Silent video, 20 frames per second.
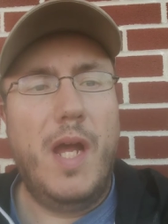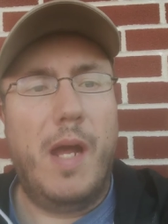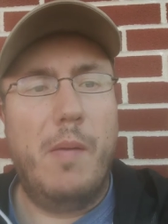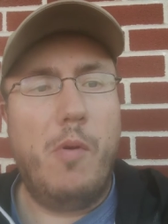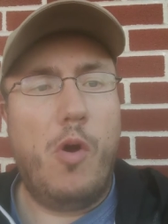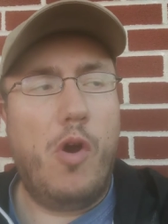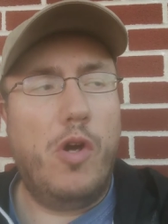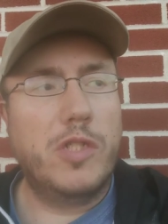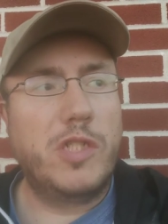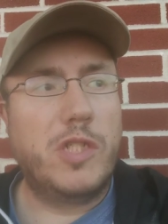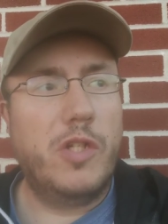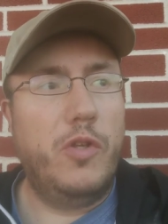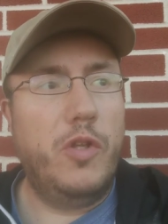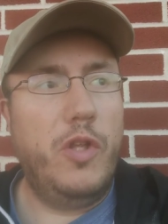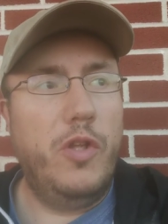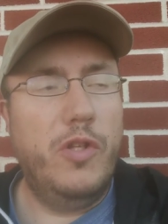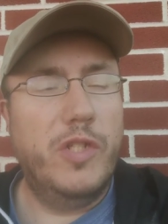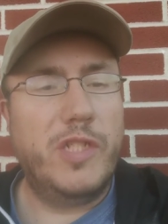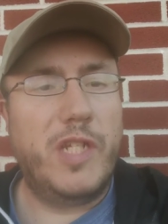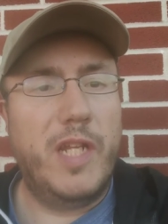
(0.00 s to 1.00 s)
I'm also
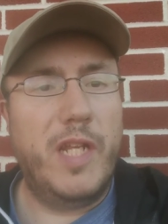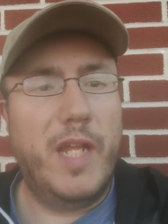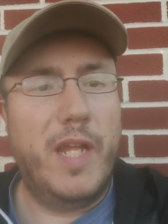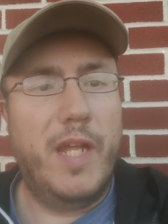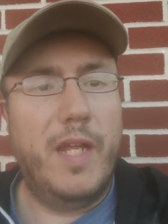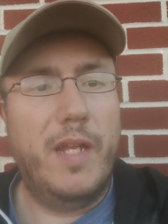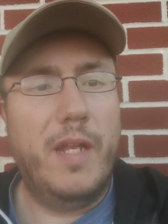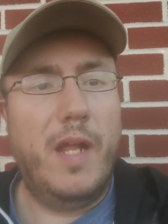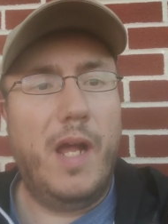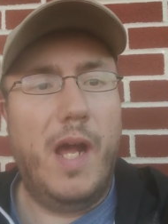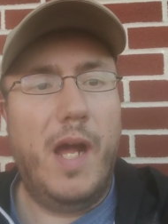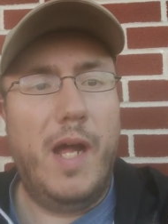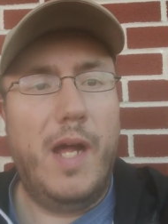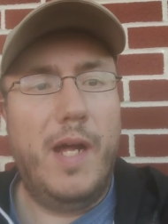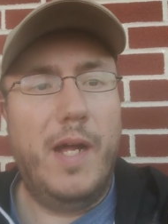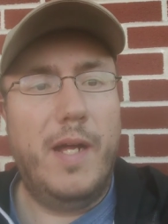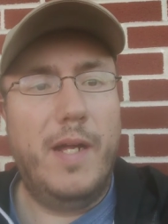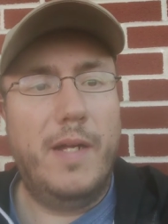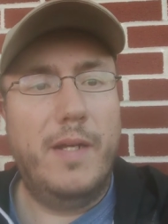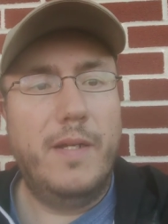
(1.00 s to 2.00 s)
using it
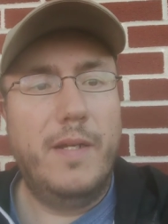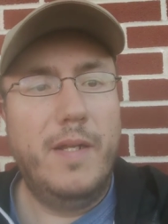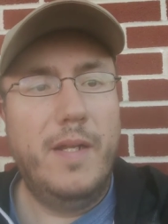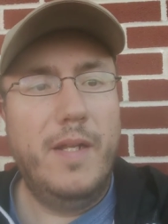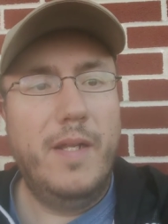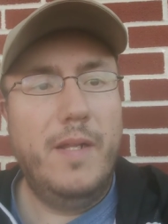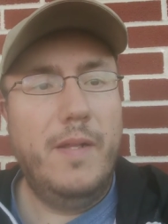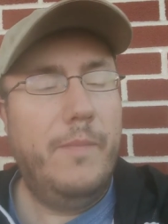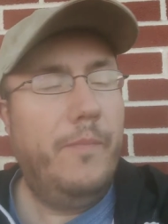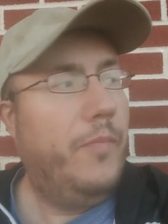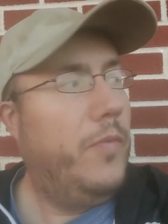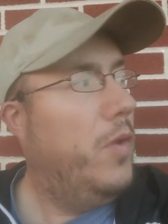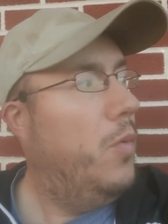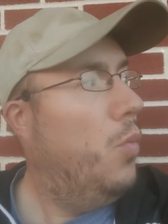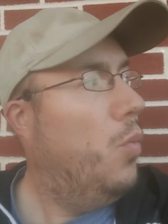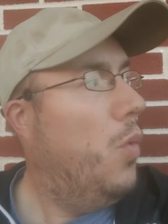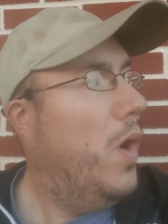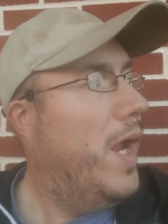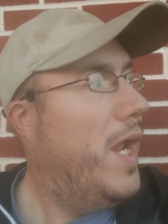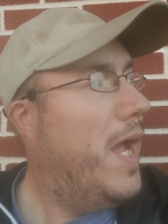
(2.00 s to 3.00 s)
uh,
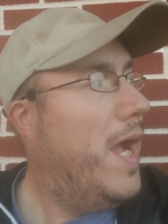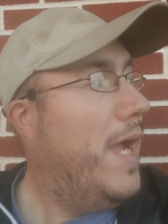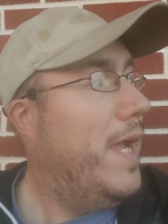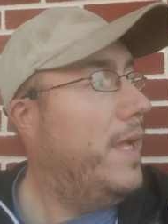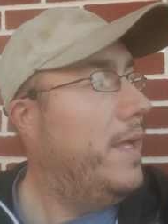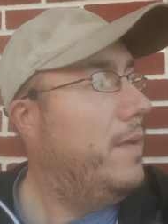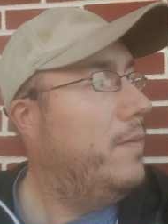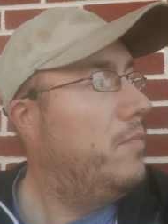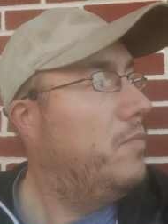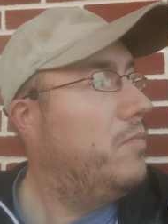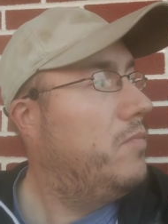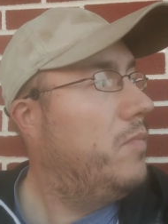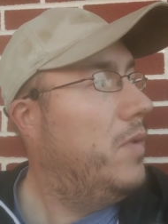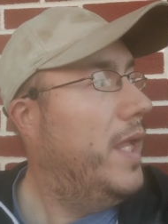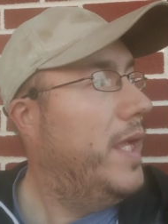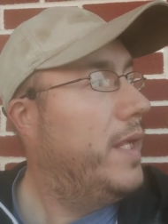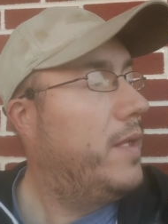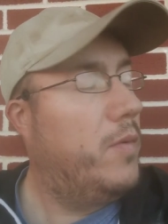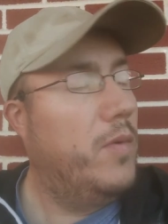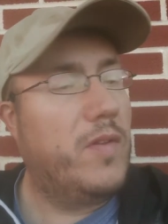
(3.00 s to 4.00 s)
when I
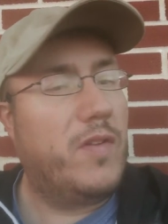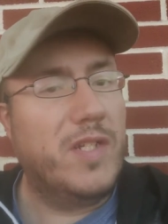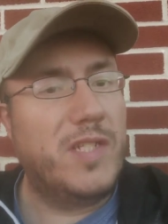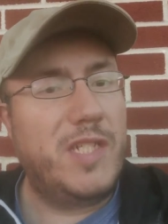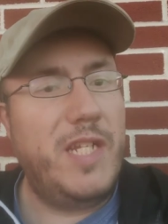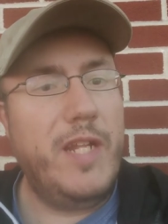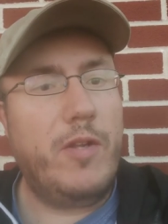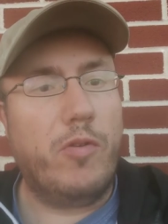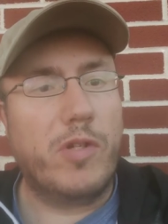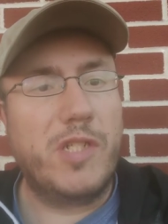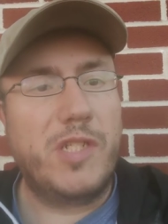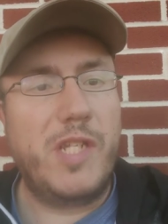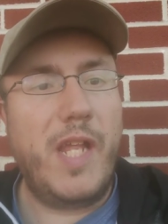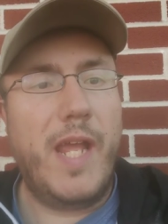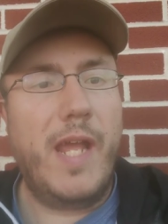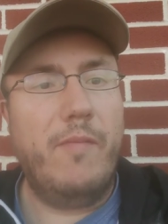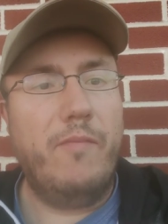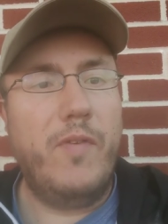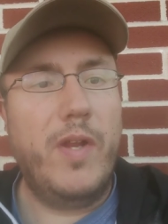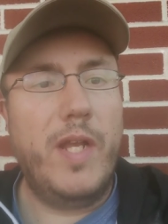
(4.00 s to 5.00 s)
like with the Siegrist
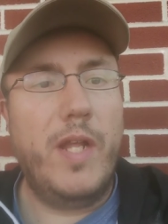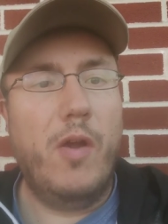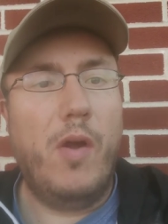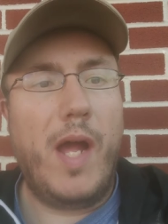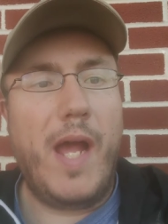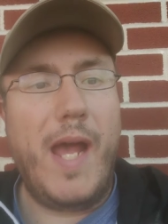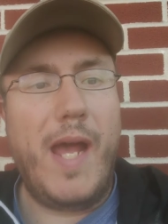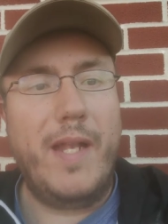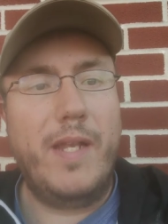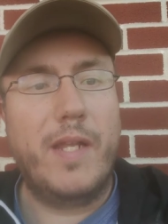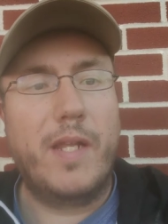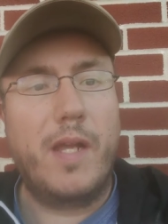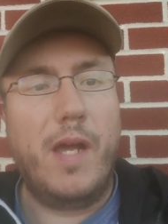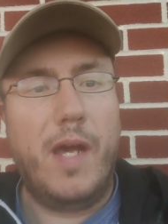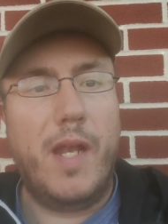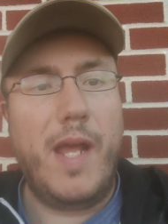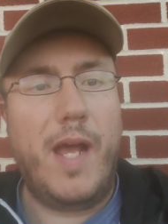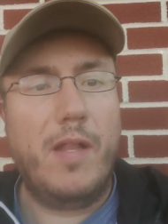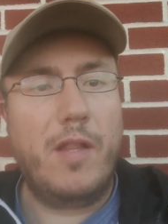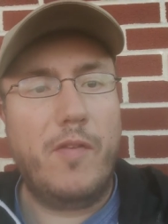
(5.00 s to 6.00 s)
Dam video, I had to
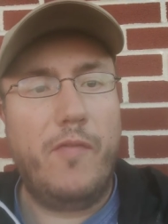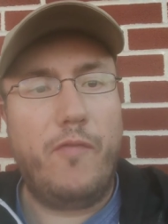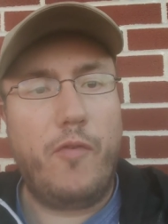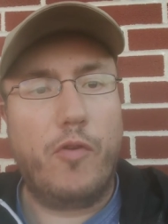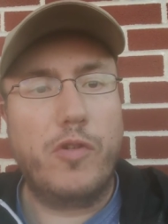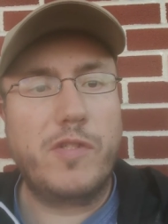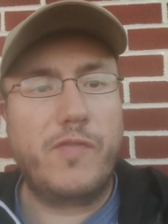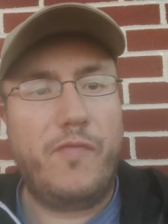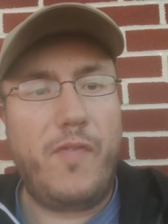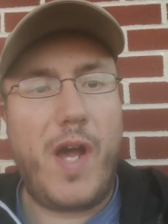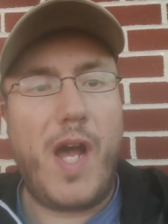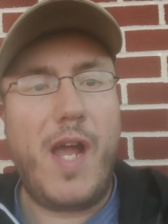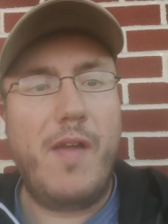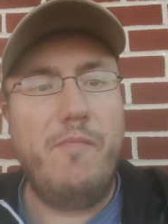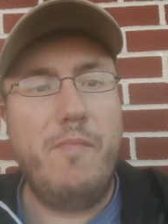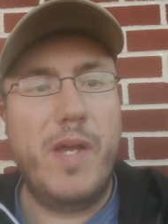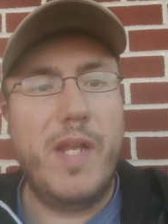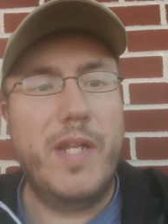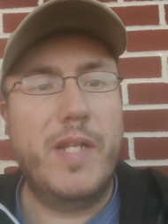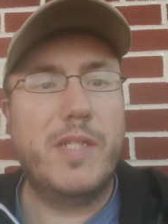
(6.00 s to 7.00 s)
cut out the first five
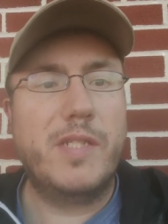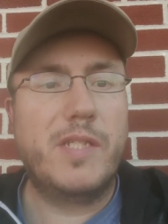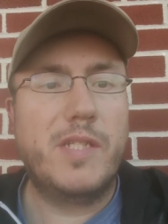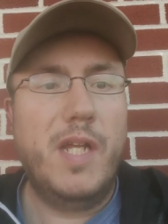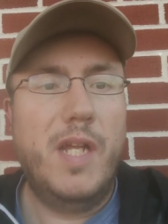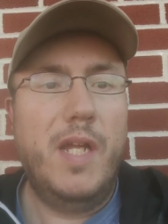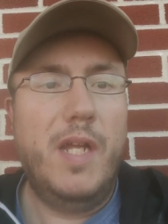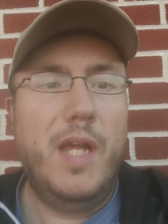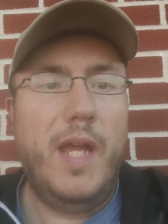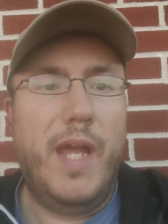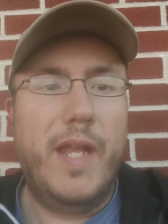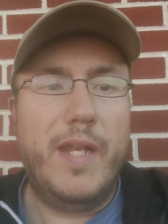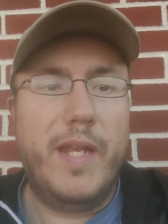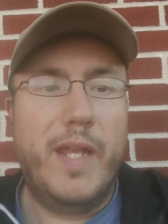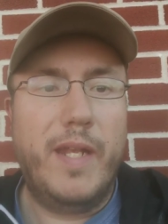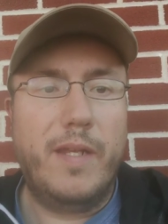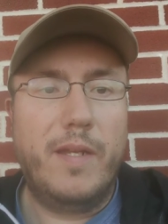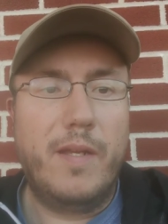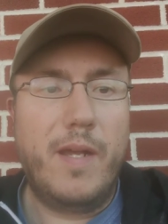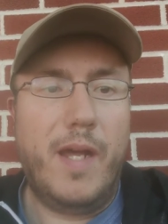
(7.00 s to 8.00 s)
minutes and
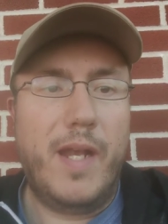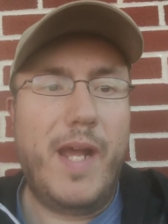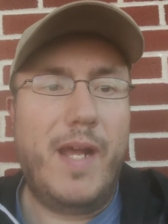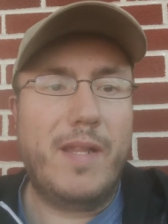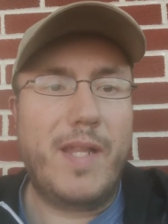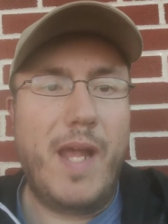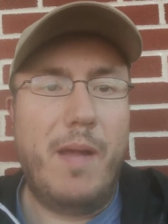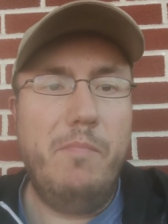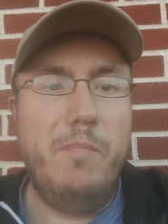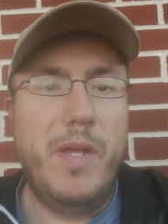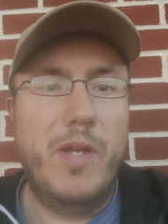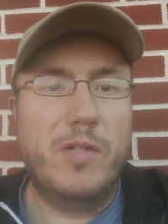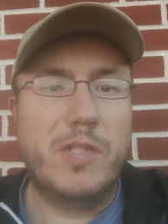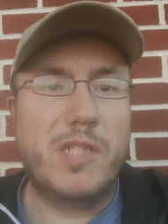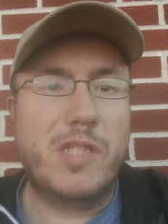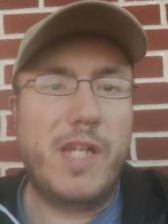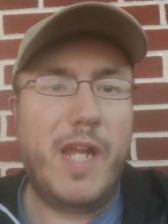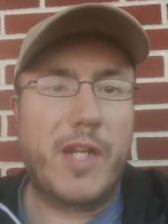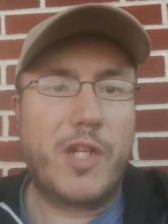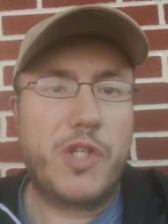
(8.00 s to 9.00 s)
then cut out that middle
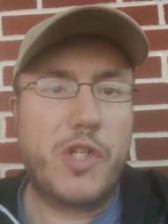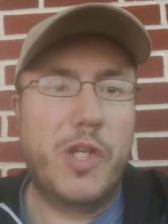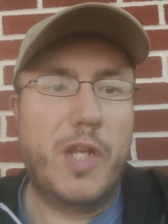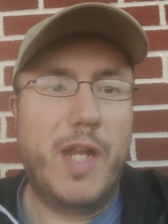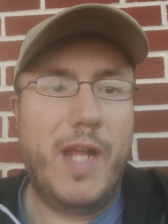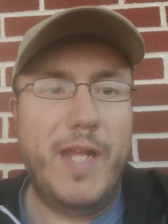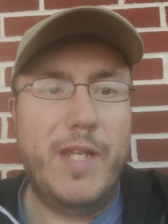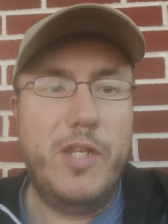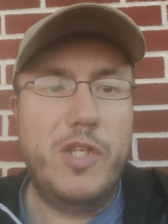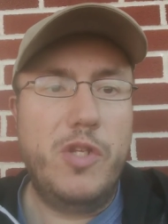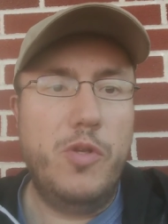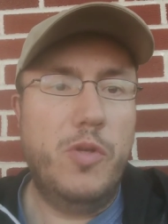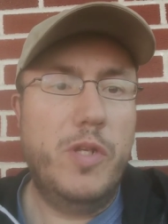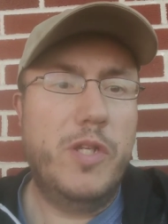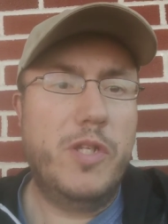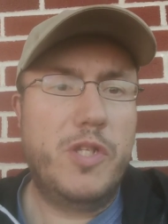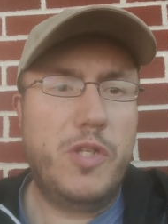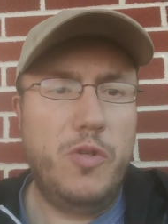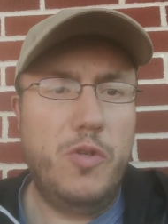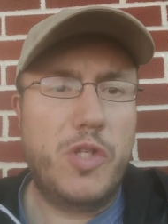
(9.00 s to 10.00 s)
section. I had to do it
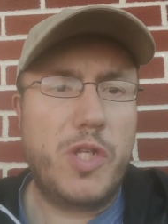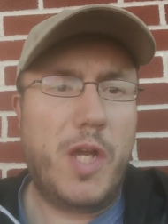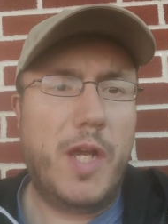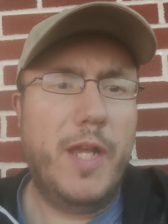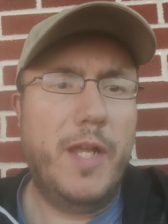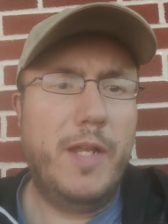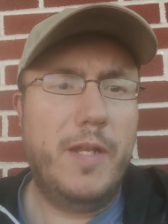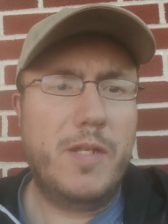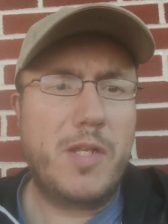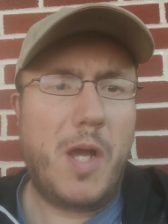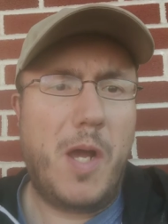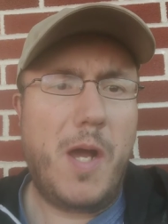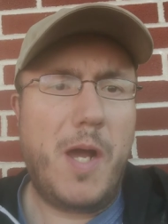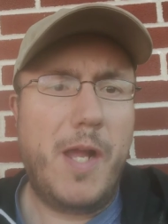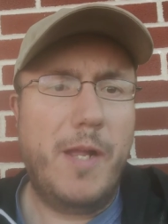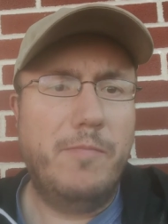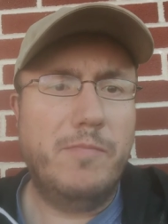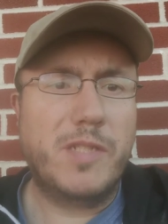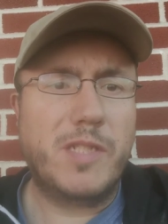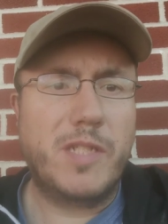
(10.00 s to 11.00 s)
in two tight
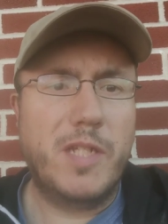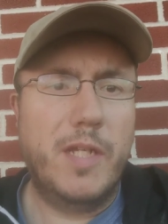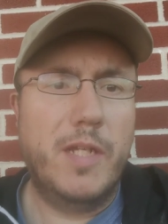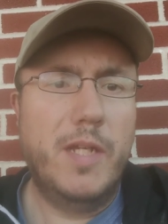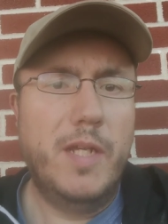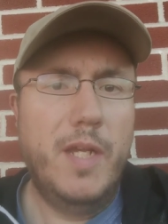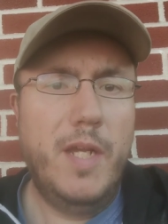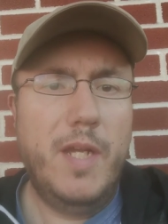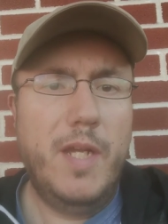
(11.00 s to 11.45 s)
times to